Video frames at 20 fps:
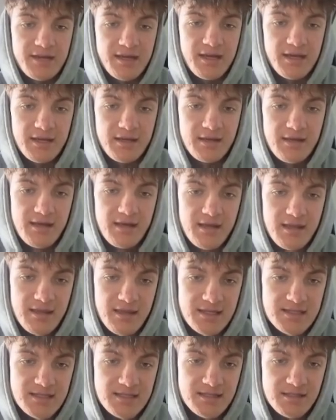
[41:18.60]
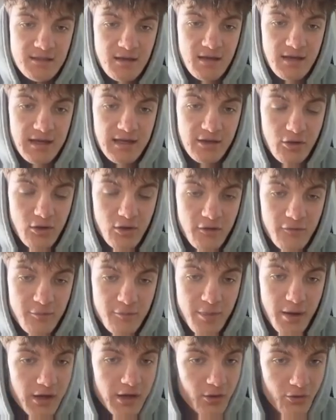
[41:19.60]
Okay, this is a lot of
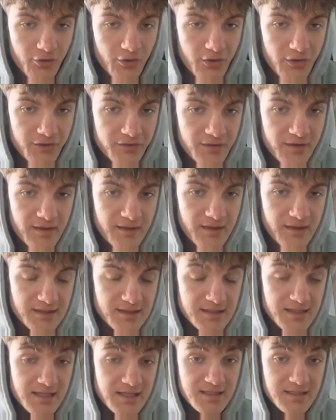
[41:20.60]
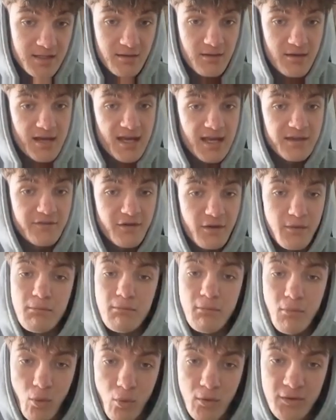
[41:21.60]
buy orders. This is even
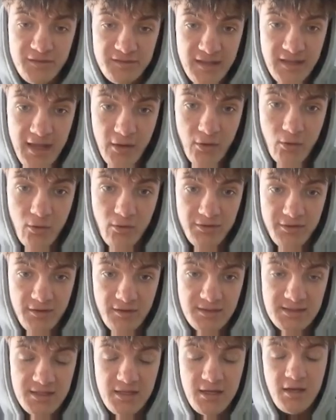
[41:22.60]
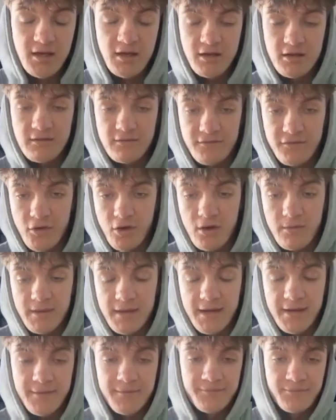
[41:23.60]
more sell orders,
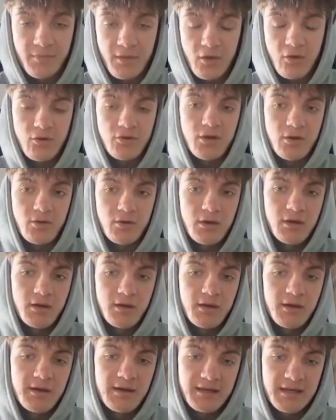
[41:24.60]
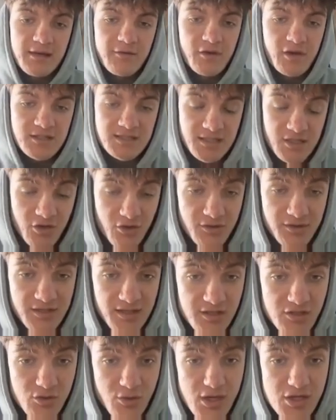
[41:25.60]
confirming, or no, giving us the
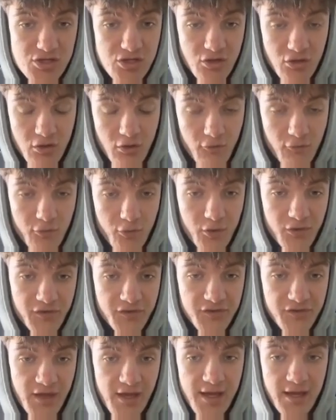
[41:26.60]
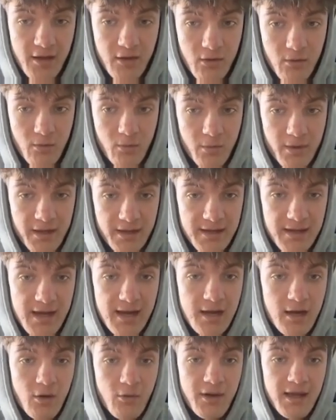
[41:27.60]
continuation confluence, saying we're
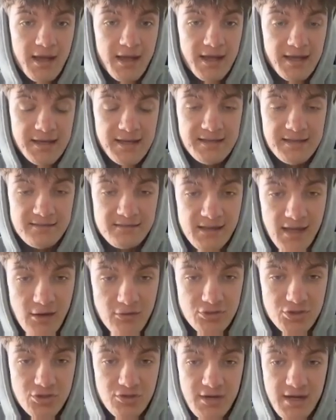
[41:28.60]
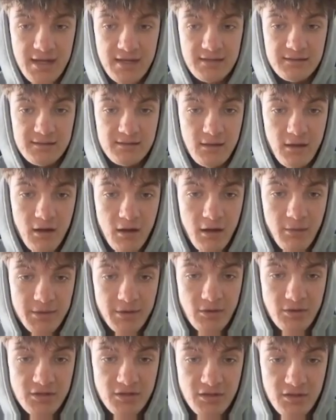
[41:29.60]
now in a downtrend. Are we
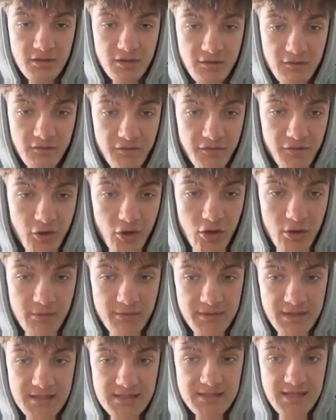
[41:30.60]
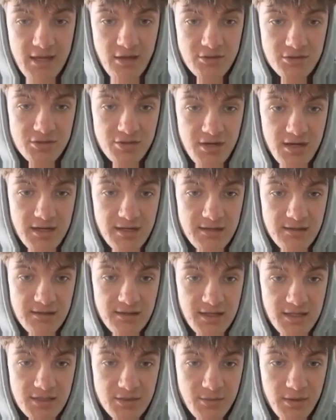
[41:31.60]
going to confirm this downtrend?
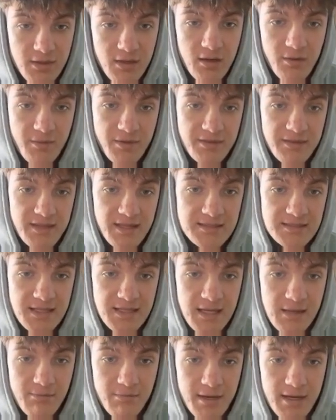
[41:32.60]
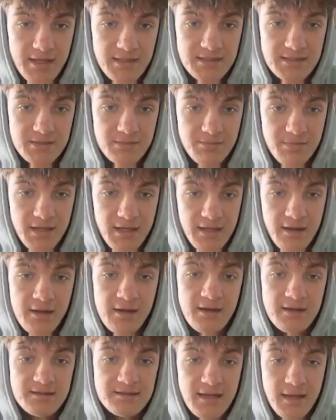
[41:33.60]
Yes, we are, with this imbalance being
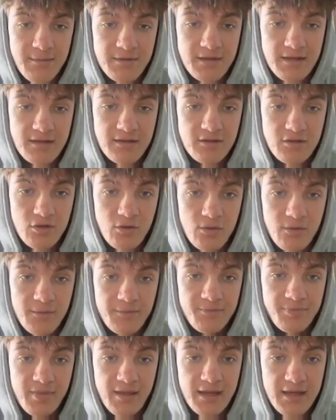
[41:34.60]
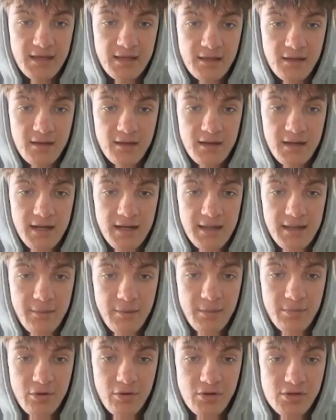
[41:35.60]
tapped into here, and then
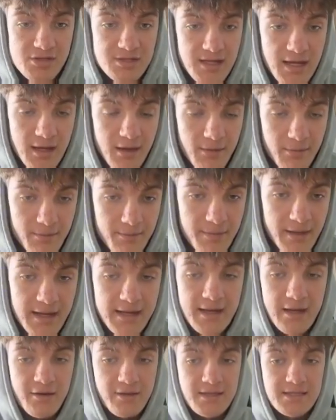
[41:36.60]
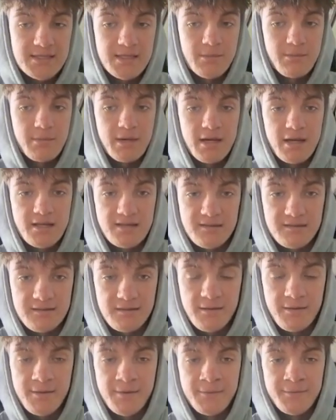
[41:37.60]
we push down back out of this imbalance.
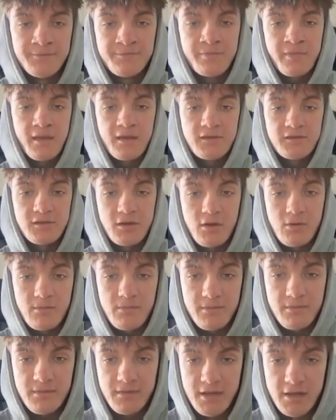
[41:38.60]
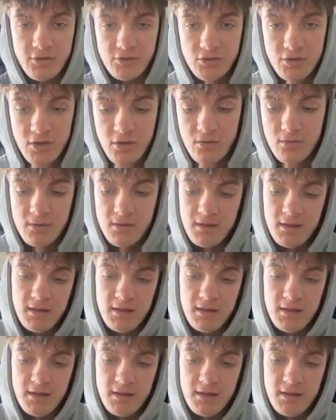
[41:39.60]
So there you go.